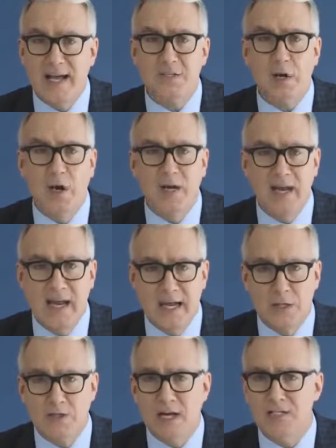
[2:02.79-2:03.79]
as
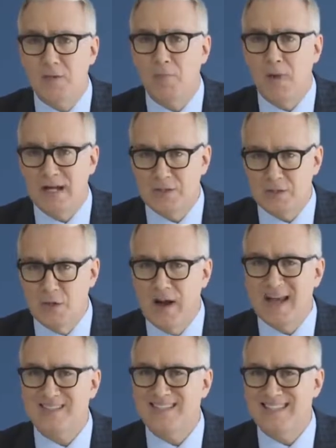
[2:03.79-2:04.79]
unhinged, as a monster,
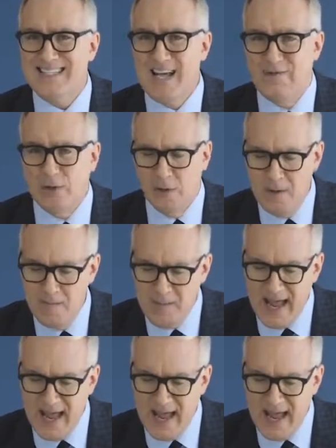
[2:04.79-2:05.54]
as the devil,